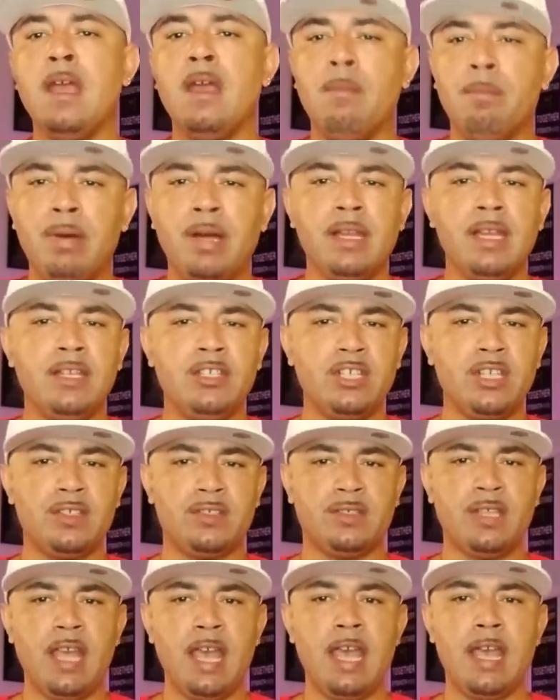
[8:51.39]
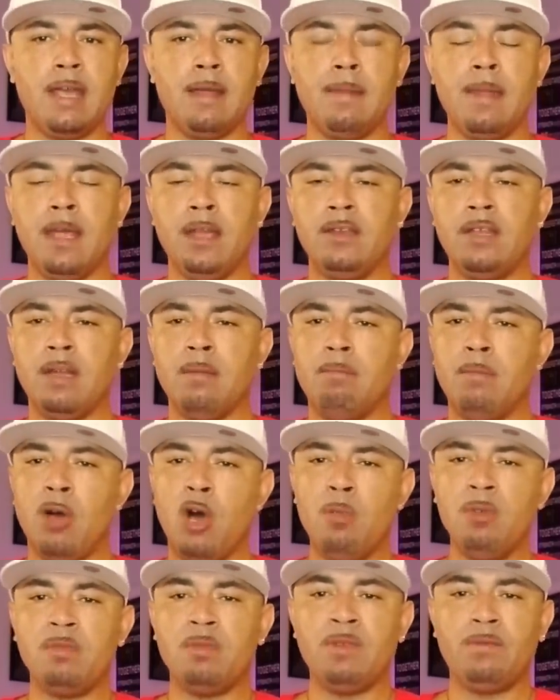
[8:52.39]
But it's just sad that
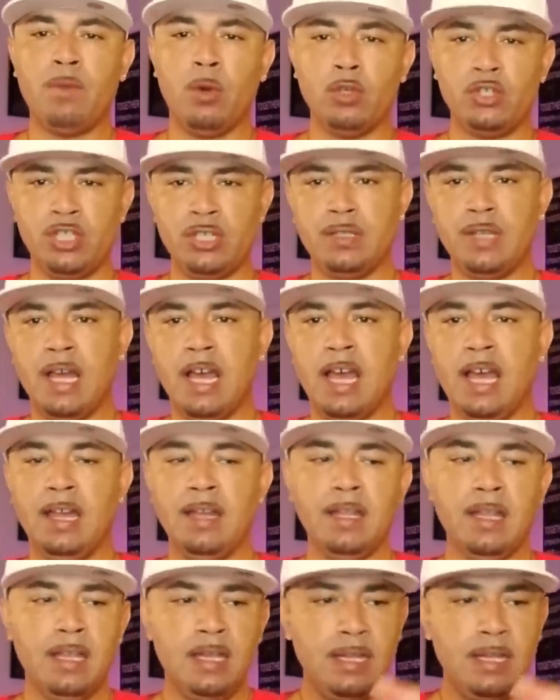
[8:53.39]
moments before she died,